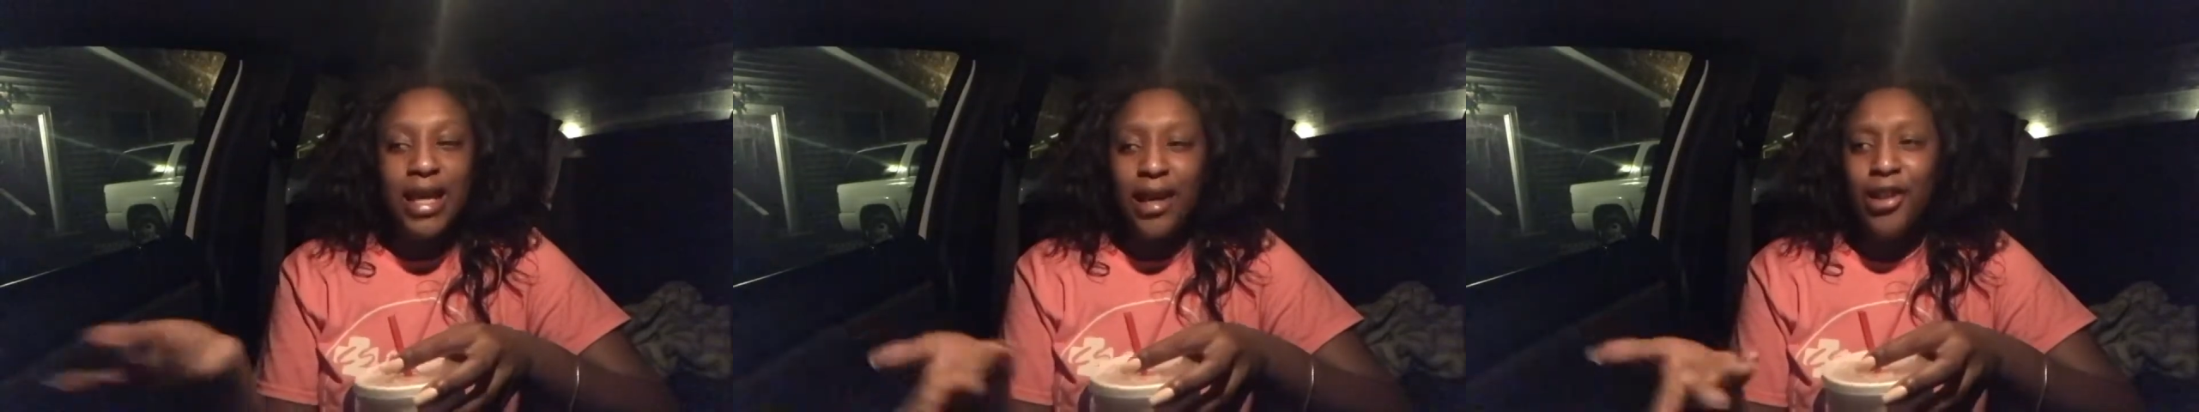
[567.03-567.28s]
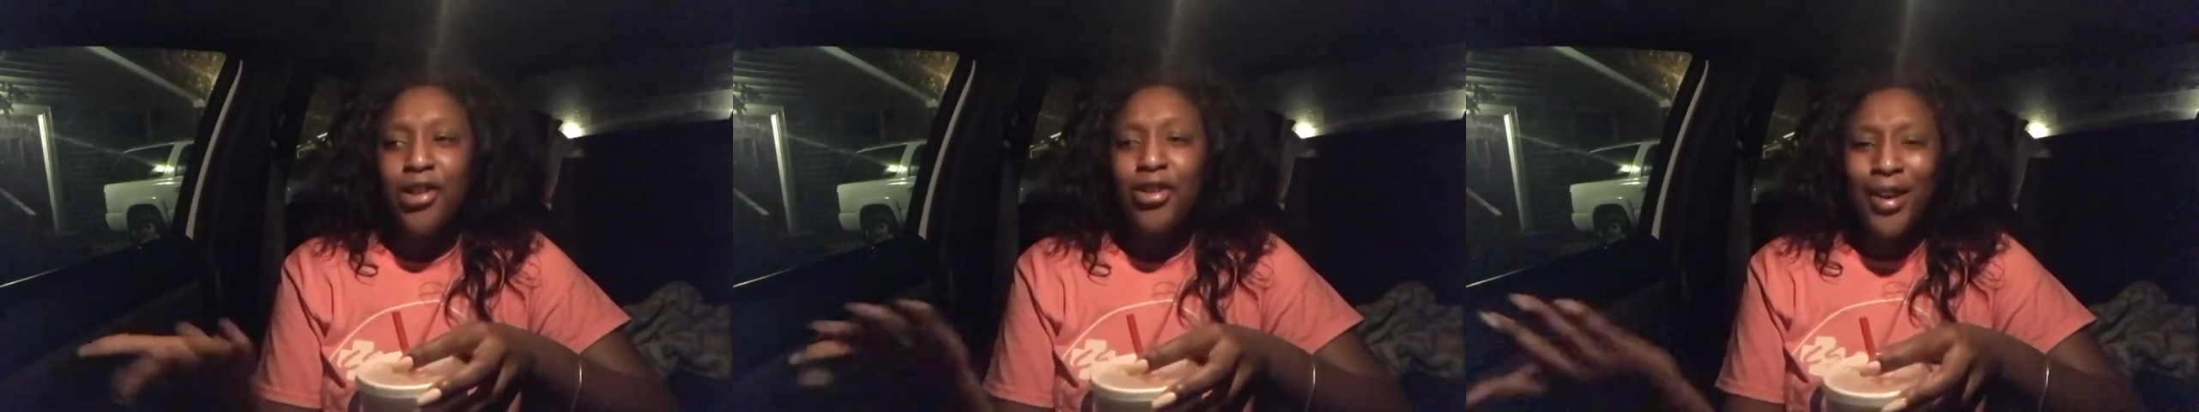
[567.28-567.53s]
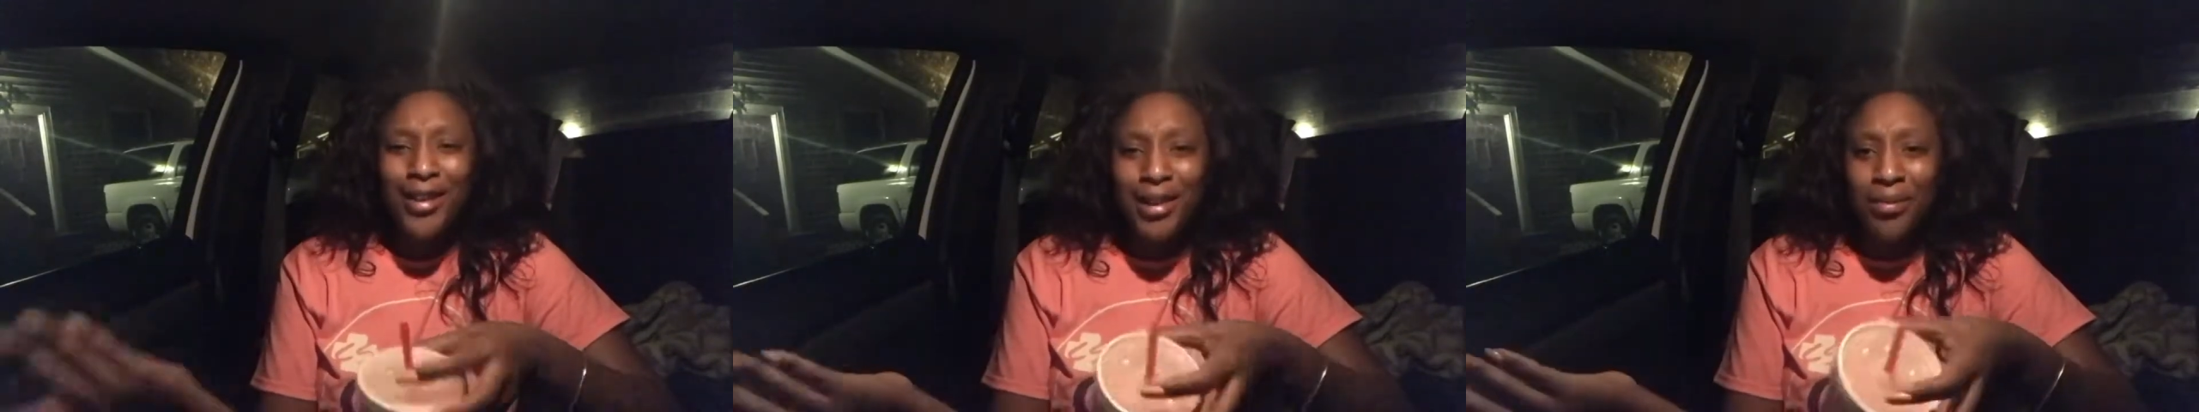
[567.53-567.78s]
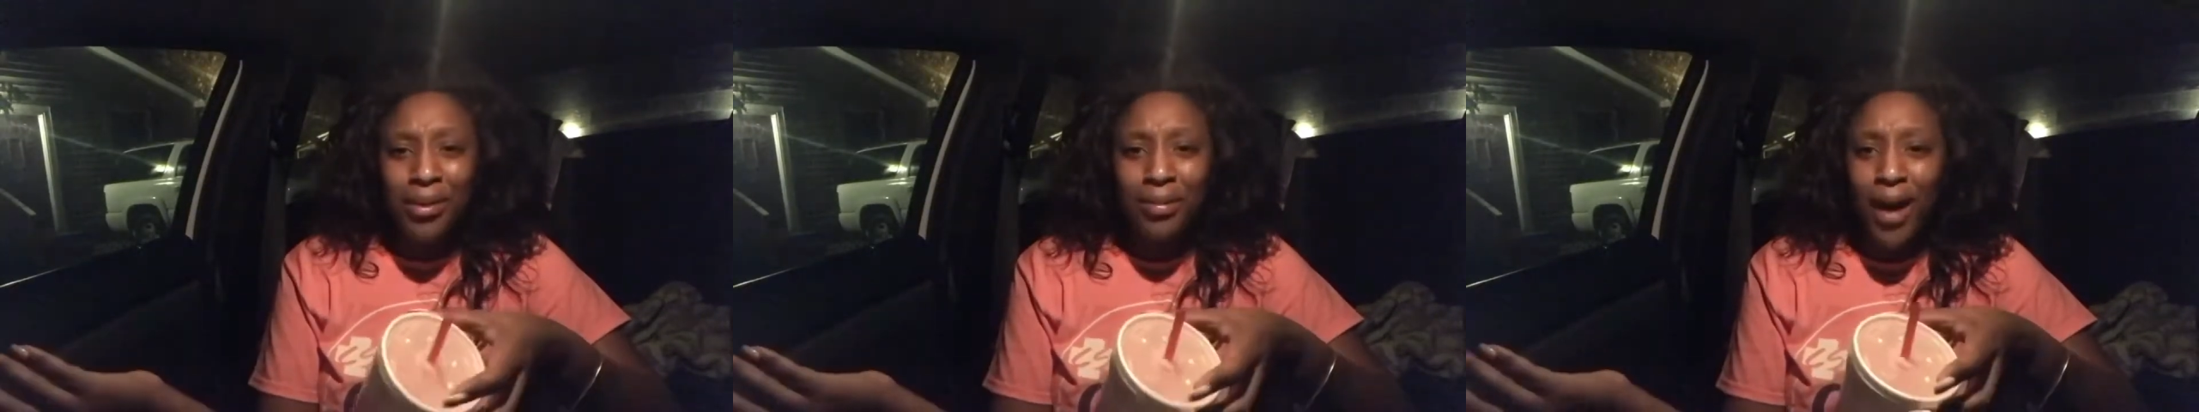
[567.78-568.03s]
And, you know, I
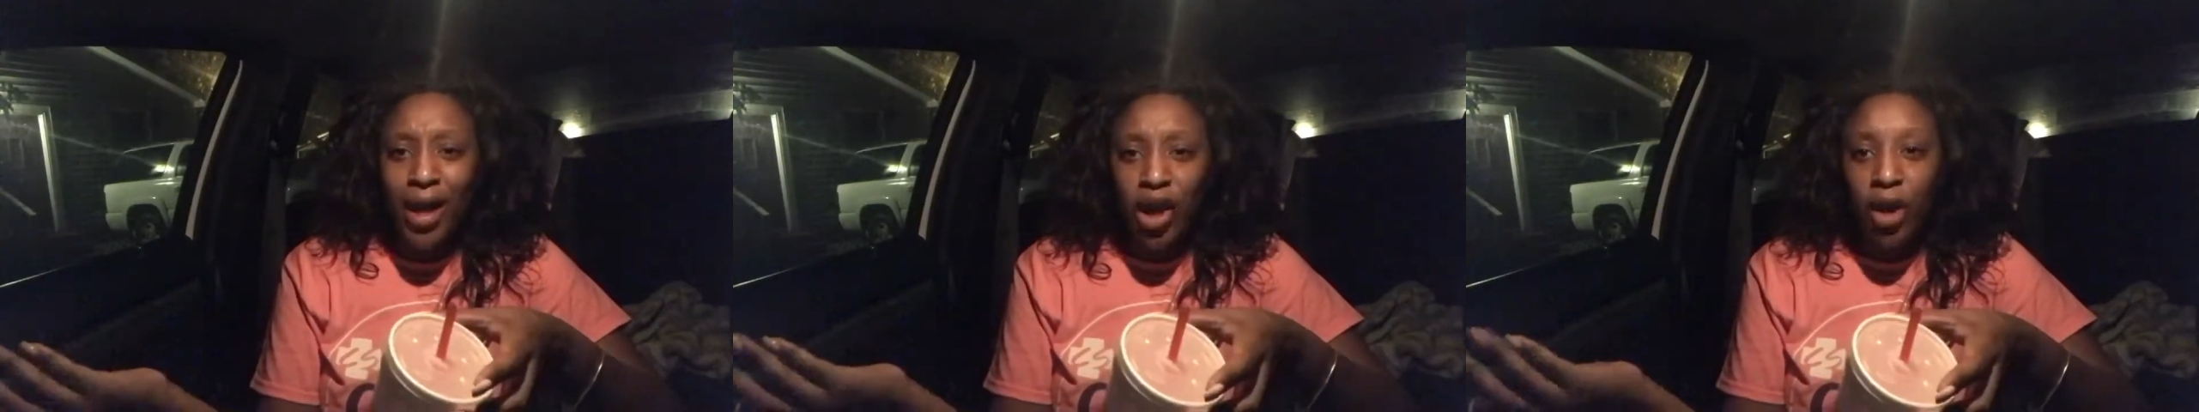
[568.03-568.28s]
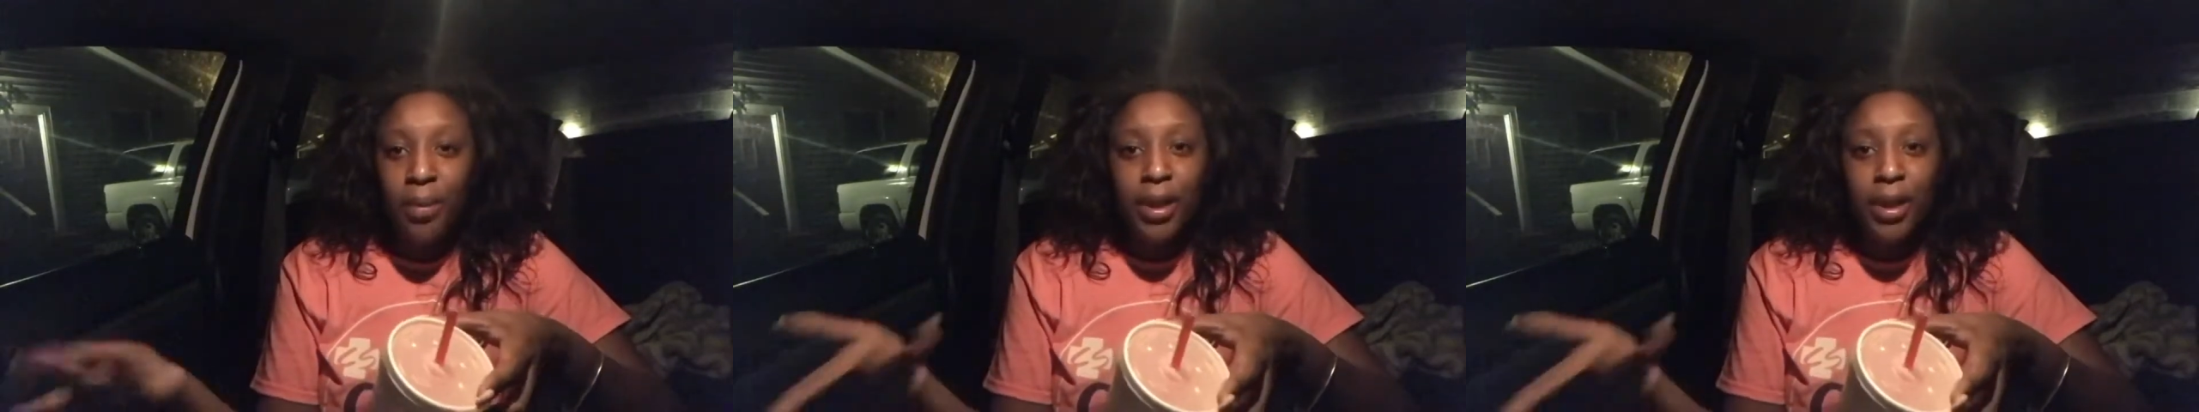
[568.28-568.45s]
could be mad at her